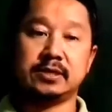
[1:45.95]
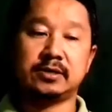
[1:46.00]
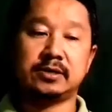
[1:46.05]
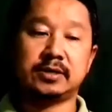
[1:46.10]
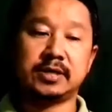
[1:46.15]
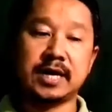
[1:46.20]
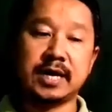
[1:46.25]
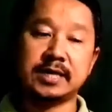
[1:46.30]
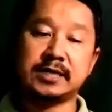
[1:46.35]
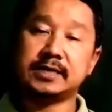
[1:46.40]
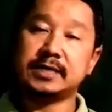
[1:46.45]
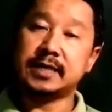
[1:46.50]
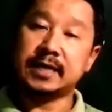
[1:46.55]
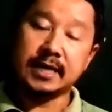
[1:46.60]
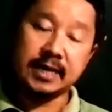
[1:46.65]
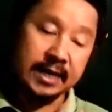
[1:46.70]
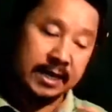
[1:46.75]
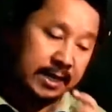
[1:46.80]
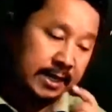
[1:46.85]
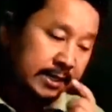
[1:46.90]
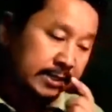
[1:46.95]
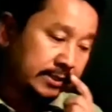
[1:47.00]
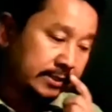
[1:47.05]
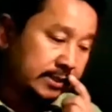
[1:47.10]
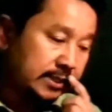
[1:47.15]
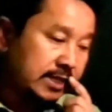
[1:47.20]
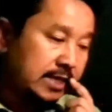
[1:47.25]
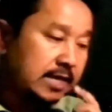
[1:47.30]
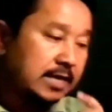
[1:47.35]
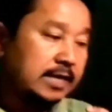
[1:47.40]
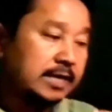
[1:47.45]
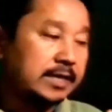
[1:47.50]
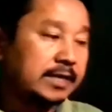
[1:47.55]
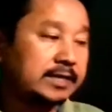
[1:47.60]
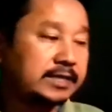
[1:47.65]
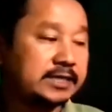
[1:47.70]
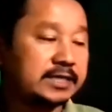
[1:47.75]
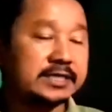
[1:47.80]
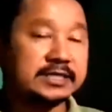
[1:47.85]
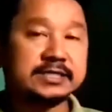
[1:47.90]
All right, and
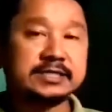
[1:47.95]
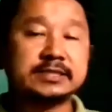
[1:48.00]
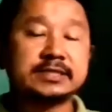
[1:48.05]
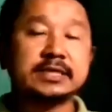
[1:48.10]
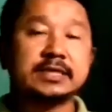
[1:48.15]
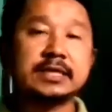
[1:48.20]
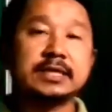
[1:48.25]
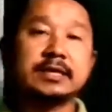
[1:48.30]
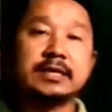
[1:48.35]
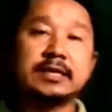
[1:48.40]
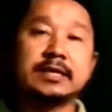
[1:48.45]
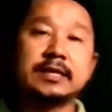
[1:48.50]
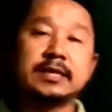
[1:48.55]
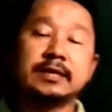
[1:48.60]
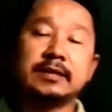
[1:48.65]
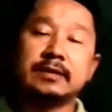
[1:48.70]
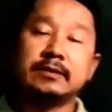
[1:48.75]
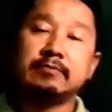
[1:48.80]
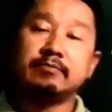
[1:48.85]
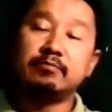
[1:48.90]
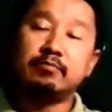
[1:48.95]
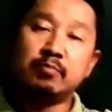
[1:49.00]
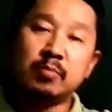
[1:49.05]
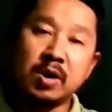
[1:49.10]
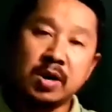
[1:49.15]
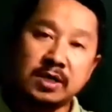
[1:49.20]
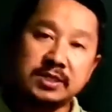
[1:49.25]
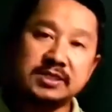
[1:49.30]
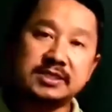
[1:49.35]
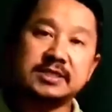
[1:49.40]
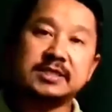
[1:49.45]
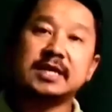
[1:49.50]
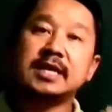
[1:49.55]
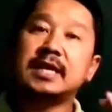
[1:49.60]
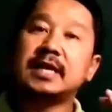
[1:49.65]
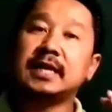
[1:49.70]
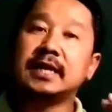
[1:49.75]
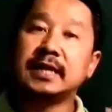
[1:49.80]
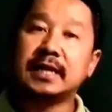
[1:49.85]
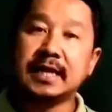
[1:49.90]
it is much
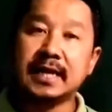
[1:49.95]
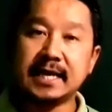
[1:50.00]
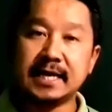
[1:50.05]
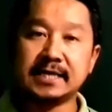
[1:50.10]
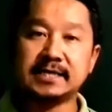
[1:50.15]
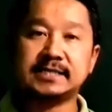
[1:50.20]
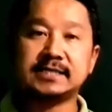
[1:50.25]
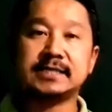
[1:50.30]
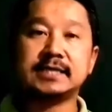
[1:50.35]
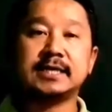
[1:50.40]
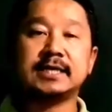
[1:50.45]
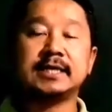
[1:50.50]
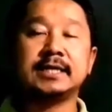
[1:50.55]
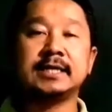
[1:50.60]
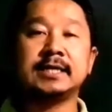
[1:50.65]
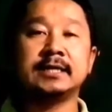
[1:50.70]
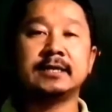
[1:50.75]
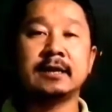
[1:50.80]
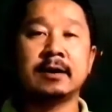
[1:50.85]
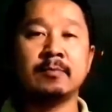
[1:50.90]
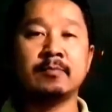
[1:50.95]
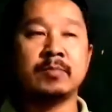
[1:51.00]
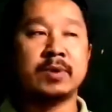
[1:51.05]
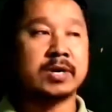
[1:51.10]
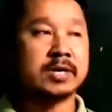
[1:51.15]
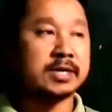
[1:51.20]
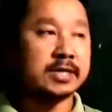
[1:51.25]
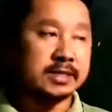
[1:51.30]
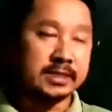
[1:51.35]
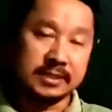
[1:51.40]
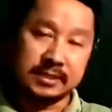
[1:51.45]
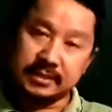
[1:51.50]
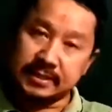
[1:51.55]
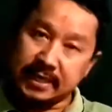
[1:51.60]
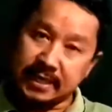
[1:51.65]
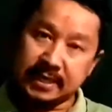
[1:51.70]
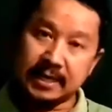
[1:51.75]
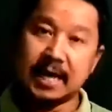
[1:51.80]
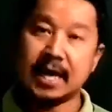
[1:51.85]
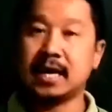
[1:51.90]
less in number
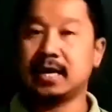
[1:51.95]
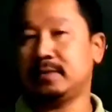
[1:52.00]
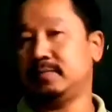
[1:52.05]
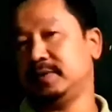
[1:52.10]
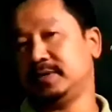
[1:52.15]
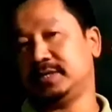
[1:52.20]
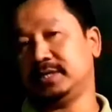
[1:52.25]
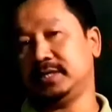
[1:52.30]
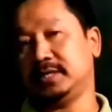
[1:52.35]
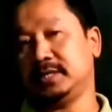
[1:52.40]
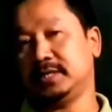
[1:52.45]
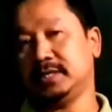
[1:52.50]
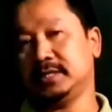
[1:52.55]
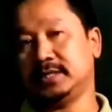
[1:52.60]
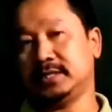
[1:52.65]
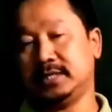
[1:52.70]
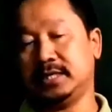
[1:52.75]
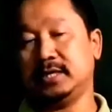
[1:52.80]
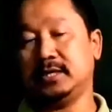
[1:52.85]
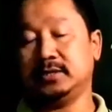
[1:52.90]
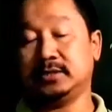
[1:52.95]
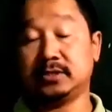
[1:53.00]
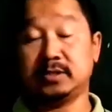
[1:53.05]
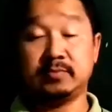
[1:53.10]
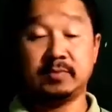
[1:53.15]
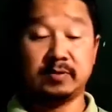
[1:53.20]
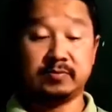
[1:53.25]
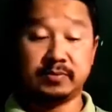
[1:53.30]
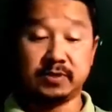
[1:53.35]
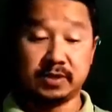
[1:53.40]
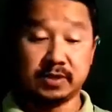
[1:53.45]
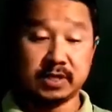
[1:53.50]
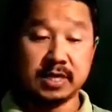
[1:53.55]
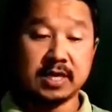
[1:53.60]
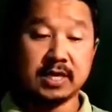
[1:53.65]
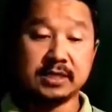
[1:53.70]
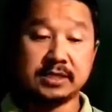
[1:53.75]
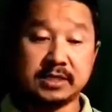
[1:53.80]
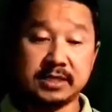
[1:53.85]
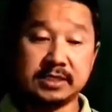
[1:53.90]
than RBC. So yeah, some of the
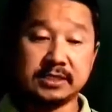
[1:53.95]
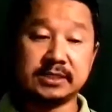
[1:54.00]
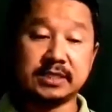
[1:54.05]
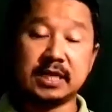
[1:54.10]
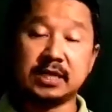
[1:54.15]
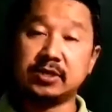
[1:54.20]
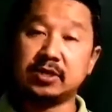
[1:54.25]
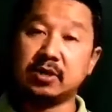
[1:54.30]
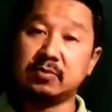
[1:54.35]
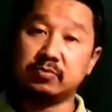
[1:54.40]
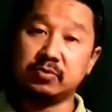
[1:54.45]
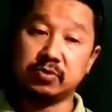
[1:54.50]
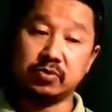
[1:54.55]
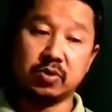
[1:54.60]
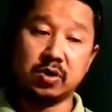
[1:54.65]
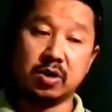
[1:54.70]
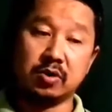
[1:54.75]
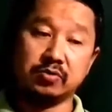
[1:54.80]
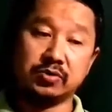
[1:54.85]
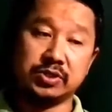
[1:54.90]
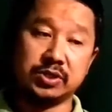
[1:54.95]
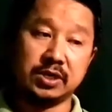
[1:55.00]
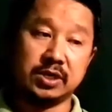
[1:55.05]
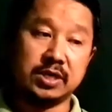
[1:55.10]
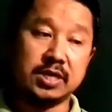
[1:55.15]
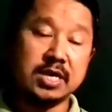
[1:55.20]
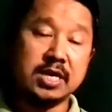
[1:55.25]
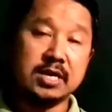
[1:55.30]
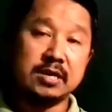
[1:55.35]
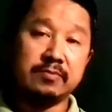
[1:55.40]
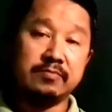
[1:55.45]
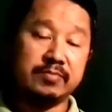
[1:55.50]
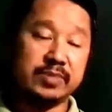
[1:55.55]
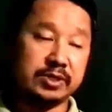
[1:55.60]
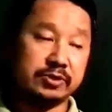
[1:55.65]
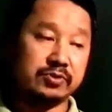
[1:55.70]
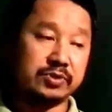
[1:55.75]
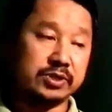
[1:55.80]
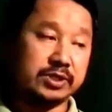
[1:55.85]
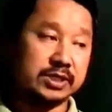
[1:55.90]
things that you have to know out here
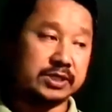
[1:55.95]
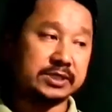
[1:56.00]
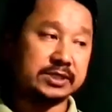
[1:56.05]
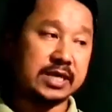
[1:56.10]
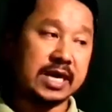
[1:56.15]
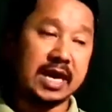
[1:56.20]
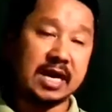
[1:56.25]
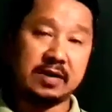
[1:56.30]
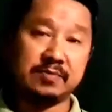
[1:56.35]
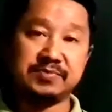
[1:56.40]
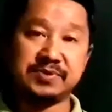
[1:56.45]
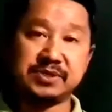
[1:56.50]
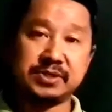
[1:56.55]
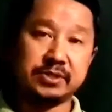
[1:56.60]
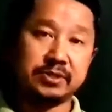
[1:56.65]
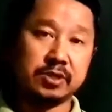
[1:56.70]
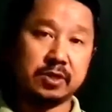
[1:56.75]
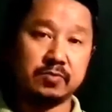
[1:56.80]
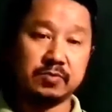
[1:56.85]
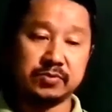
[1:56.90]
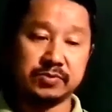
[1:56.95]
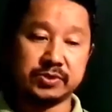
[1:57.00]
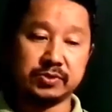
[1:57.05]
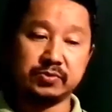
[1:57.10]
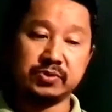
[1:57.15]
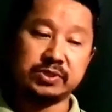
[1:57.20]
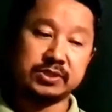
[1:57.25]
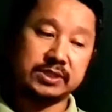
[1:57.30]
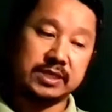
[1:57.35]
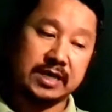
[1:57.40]
between this RBC and WBC,